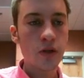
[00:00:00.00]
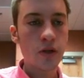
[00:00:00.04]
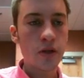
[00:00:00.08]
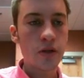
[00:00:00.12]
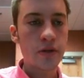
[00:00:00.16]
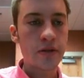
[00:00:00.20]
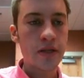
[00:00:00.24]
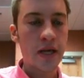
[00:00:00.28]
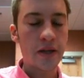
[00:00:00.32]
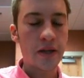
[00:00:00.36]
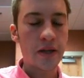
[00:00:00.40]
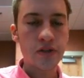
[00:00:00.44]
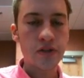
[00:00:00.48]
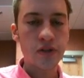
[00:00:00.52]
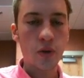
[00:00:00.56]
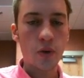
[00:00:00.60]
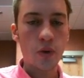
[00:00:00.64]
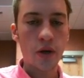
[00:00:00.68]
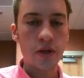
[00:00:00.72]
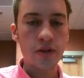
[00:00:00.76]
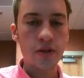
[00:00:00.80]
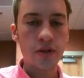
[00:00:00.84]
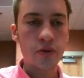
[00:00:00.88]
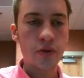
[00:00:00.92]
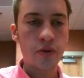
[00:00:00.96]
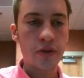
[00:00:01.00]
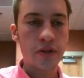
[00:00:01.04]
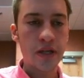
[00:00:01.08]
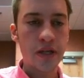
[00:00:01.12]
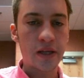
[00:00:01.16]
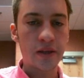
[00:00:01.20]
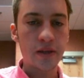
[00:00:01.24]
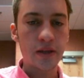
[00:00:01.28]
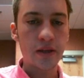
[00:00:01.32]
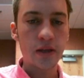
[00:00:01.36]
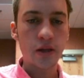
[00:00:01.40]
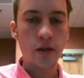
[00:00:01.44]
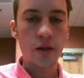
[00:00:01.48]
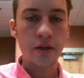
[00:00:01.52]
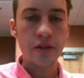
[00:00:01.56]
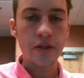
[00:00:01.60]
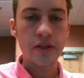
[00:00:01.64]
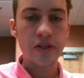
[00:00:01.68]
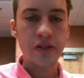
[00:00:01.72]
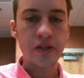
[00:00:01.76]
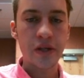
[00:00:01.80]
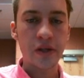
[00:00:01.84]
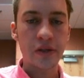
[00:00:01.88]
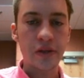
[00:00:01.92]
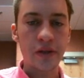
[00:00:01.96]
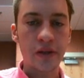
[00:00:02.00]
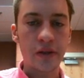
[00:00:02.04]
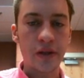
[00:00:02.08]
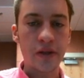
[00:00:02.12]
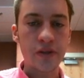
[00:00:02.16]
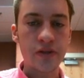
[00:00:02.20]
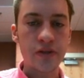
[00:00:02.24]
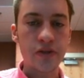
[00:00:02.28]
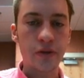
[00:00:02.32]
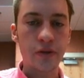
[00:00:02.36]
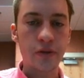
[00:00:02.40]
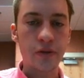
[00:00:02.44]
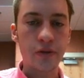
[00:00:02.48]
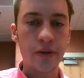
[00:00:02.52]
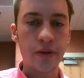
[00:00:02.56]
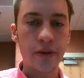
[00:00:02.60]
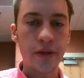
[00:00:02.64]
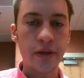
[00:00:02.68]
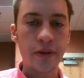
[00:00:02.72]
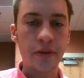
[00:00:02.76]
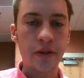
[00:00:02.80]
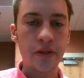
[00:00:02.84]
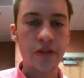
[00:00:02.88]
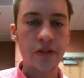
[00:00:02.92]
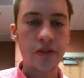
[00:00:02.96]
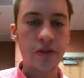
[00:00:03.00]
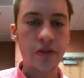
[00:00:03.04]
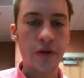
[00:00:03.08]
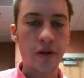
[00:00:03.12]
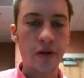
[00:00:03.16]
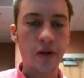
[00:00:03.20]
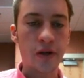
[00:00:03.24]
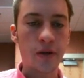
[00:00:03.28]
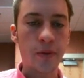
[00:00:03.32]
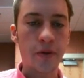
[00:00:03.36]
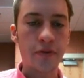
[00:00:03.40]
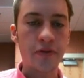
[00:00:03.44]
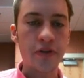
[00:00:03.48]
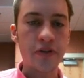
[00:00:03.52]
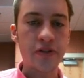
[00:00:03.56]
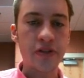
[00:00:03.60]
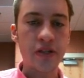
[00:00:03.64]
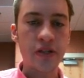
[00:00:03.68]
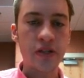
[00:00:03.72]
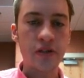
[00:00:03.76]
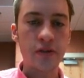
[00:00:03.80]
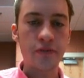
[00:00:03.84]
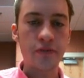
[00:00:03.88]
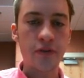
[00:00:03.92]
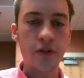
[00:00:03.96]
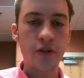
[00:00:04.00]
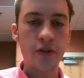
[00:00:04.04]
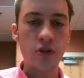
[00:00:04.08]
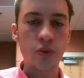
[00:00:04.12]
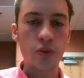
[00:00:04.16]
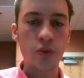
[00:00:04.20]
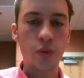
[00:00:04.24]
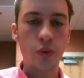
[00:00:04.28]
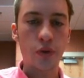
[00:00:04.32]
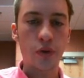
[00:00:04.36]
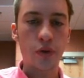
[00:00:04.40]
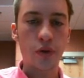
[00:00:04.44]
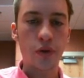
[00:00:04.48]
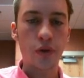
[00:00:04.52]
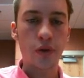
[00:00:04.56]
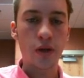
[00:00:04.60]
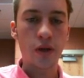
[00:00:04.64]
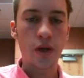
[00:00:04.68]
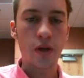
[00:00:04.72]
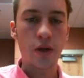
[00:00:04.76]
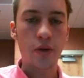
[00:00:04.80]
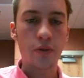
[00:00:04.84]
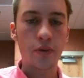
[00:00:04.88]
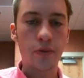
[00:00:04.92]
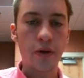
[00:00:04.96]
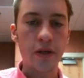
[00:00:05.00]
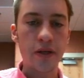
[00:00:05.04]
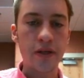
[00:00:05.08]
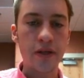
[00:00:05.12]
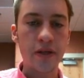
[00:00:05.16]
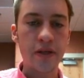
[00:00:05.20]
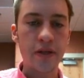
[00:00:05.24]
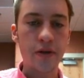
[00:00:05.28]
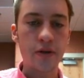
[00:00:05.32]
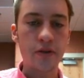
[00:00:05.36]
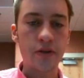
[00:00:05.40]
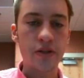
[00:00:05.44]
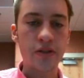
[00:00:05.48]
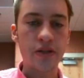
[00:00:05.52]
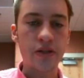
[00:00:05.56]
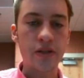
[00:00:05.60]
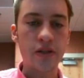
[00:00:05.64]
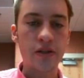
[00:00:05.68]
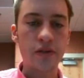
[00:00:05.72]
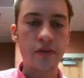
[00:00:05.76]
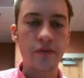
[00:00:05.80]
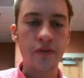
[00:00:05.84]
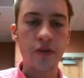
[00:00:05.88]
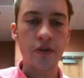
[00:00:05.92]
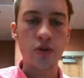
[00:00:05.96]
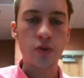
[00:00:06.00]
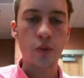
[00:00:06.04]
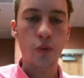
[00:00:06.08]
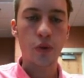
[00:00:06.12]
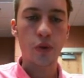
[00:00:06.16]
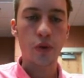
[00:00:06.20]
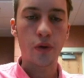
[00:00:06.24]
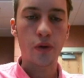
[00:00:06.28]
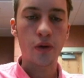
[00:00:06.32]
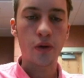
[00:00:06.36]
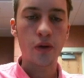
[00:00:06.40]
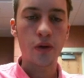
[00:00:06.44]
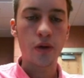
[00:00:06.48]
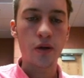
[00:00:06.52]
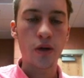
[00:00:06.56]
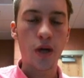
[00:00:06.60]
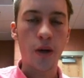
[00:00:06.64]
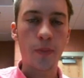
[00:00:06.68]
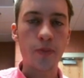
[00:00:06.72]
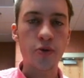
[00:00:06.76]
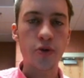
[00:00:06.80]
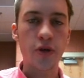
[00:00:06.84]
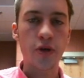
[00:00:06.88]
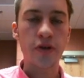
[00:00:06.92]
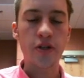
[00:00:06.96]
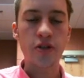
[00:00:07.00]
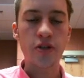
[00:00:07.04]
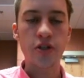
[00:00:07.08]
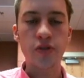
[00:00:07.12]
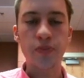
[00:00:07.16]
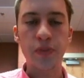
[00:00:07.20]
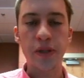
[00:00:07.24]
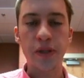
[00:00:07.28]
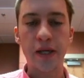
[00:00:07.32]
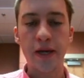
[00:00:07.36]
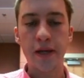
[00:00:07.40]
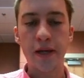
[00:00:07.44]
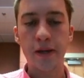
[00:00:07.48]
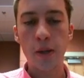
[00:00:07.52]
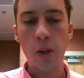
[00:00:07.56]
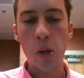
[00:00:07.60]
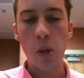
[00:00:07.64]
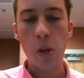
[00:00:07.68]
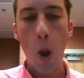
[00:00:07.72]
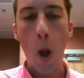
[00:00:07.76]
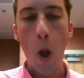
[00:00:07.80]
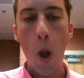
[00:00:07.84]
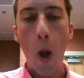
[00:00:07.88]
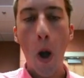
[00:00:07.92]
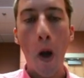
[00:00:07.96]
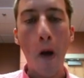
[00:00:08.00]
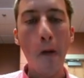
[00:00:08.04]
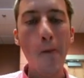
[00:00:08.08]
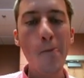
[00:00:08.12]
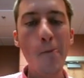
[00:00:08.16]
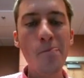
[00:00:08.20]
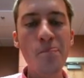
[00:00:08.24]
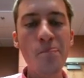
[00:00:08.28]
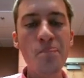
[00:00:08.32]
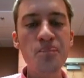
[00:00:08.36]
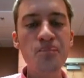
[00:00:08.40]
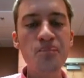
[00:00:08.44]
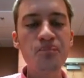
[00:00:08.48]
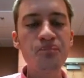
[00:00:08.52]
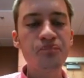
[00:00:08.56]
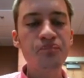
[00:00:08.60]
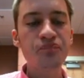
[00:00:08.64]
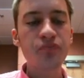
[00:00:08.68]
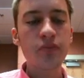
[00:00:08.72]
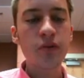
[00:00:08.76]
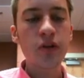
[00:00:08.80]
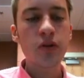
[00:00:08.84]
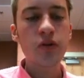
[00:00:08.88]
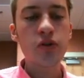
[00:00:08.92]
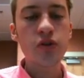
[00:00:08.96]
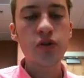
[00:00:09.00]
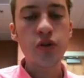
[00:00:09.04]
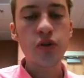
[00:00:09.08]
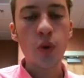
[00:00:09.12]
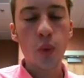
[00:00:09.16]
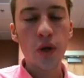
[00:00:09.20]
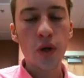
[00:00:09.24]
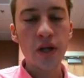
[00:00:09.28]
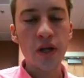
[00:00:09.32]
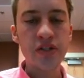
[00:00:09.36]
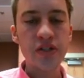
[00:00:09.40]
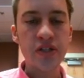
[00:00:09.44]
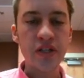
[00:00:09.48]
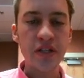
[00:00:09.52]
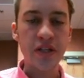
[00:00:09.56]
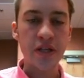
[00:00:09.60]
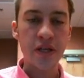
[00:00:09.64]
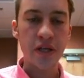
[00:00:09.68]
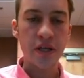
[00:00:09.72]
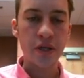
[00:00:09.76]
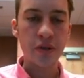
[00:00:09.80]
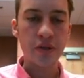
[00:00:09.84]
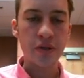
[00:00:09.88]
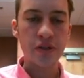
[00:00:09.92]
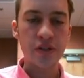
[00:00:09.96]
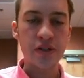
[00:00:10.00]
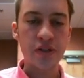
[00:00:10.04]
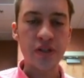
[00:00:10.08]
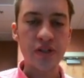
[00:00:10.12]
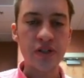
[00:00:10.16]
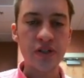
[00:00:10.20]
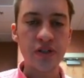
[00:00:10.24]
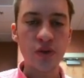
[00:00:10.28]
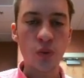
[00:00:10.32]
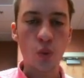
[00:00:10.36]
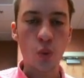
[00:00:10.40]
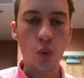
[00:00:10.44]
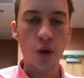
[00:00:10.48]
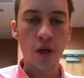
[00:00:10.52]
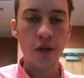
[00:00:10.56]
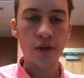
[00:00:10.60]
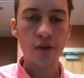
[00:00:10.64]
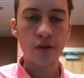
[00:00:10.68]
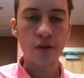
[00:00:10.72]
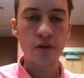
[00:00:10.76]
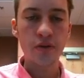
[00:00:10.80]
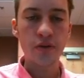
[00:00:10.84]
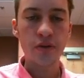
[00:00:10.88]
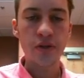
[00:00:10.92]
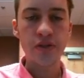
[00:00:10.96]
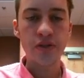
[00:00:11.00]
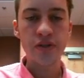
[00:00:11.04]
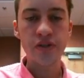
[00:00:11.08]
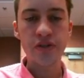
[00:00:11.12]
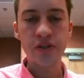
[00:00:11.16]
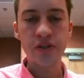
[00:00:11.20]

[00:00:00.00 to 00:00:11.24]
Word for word: Now let's go on to the daily on a slightly less degree, and let's talk about this individual uh, right here, this individual uptrend that just began. So what I see here is this is a one, this is a